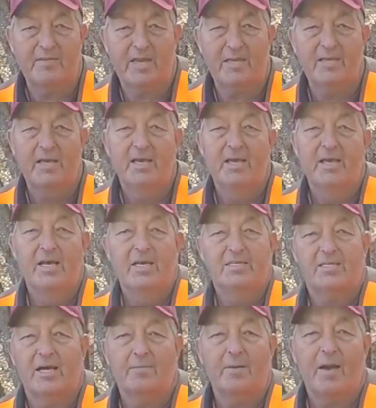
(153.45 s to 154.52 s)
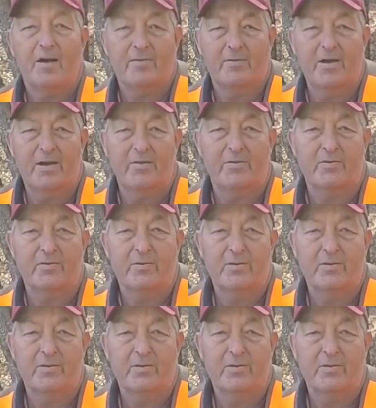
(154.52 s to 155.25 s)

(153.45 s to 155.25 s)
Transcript: everything. Somehow or another,